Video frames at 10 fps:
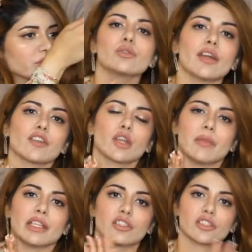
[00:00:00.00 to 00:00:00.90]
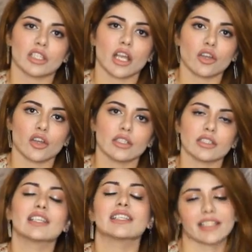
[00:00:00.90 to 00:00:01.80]
Do I recommend this to young
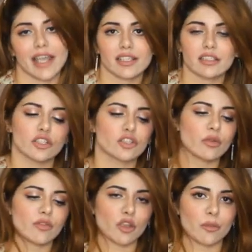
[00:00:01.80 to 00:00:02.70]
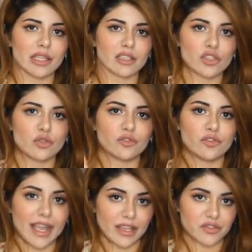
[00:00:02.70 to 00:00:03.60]
girls? Yes. Do I recommend this to
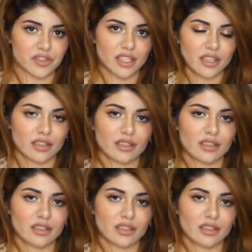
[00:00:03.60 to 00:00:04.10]
wives?